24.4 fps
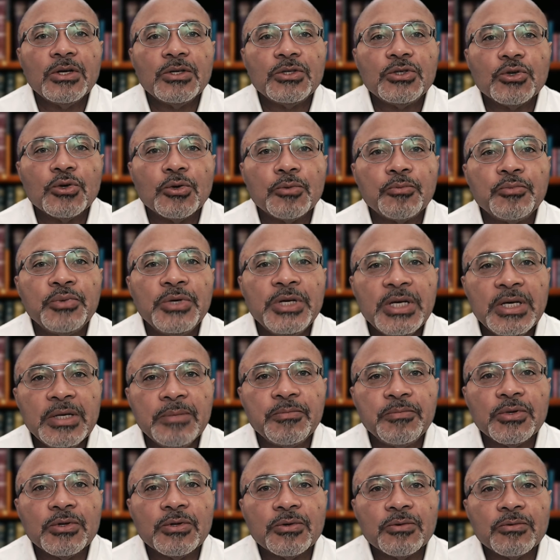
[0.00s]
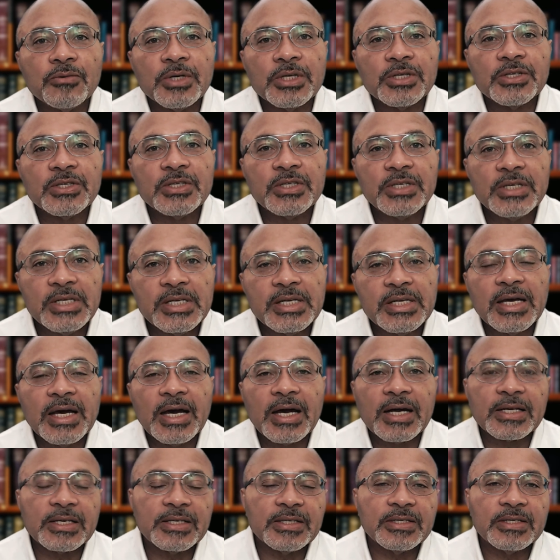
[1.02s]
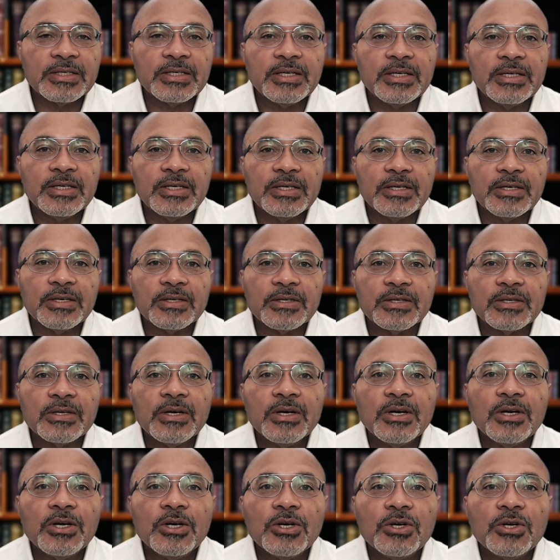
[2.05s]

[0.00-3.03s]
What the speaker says: So people with celiac disease